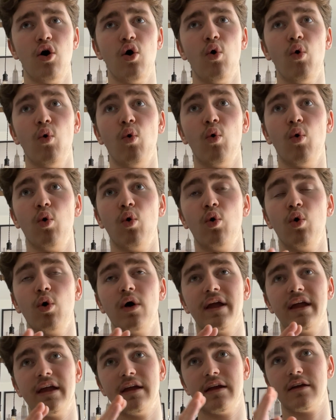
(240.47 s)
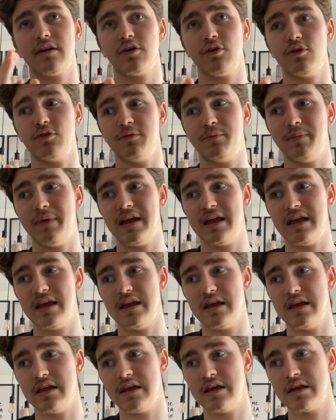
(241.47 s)
or it could
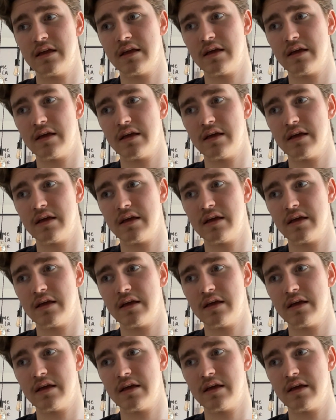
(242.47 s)
be,